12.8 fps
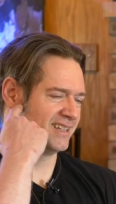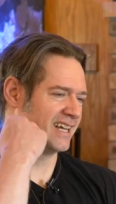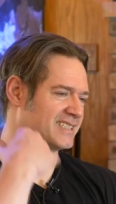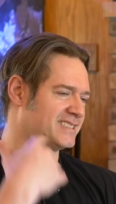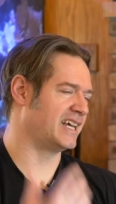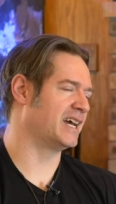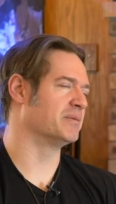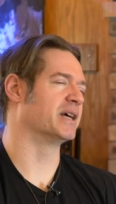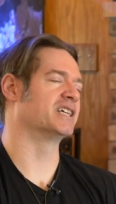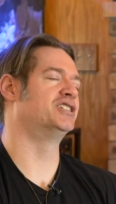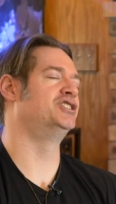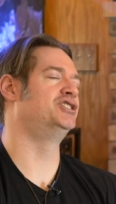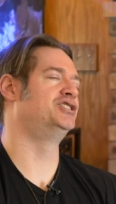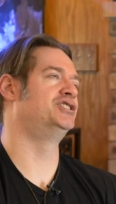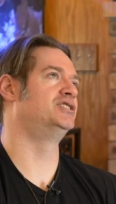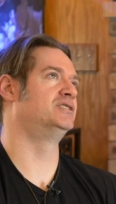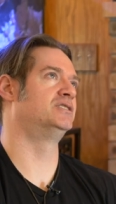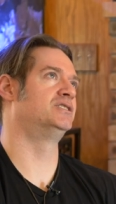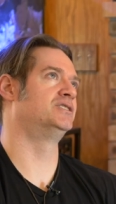Next day, I'm like,
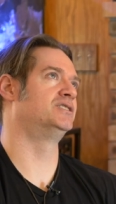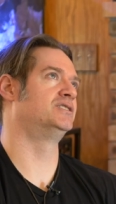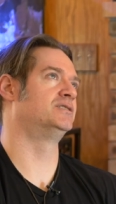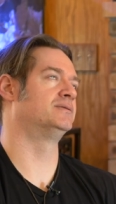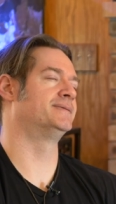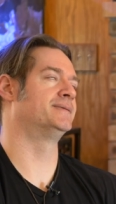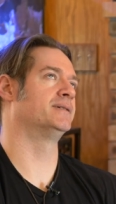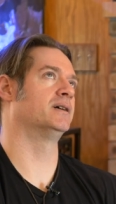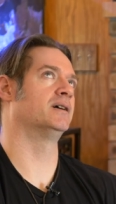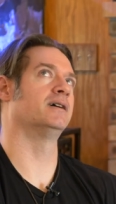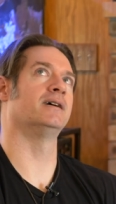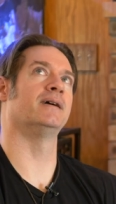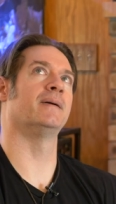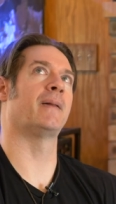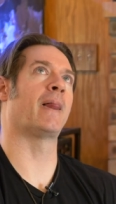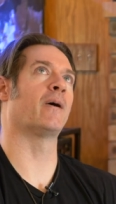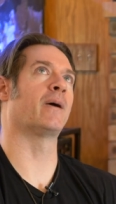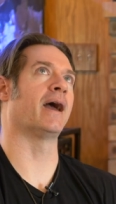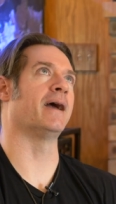shh,
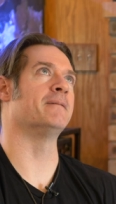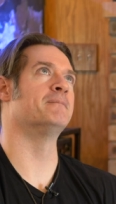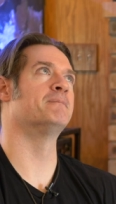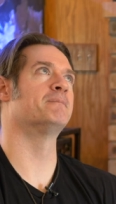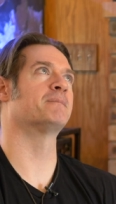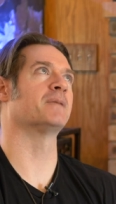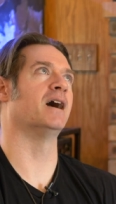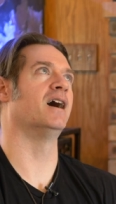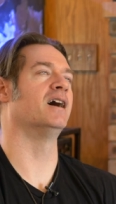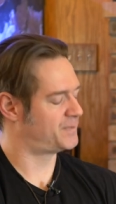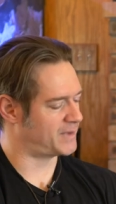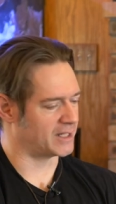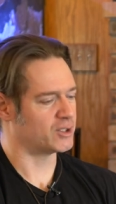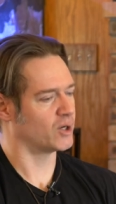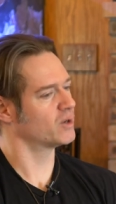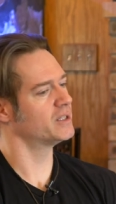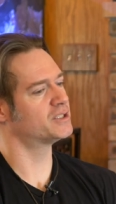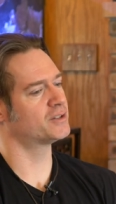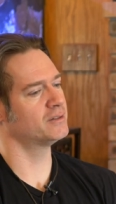okay. I
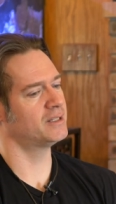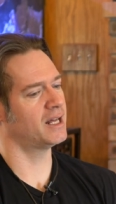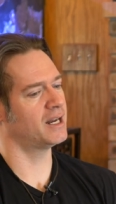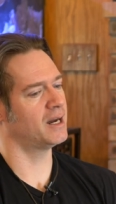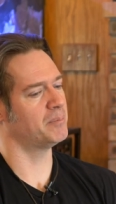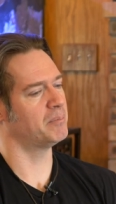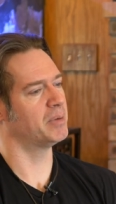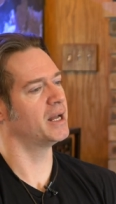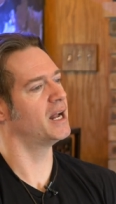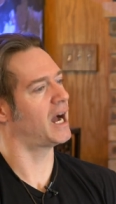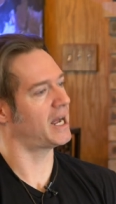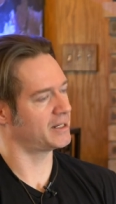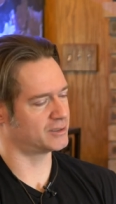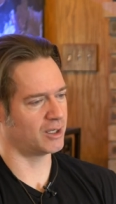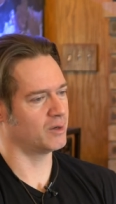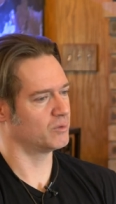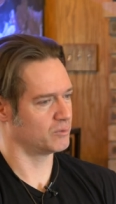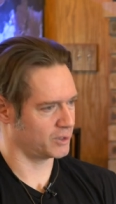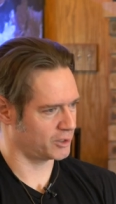totally screwed that up, but I
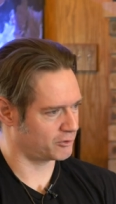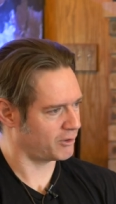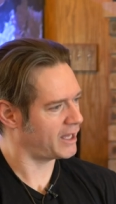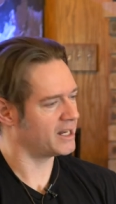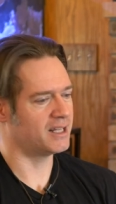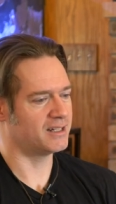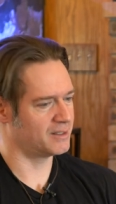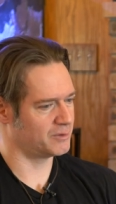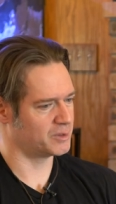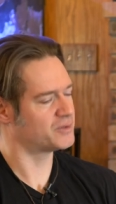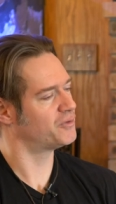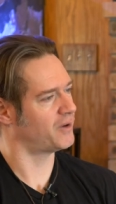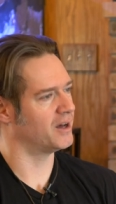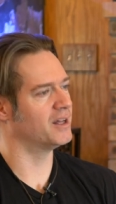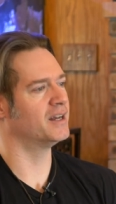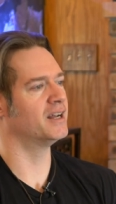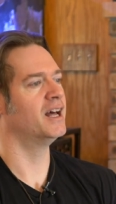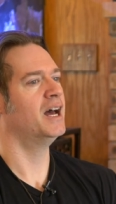don't regret it. It was fun,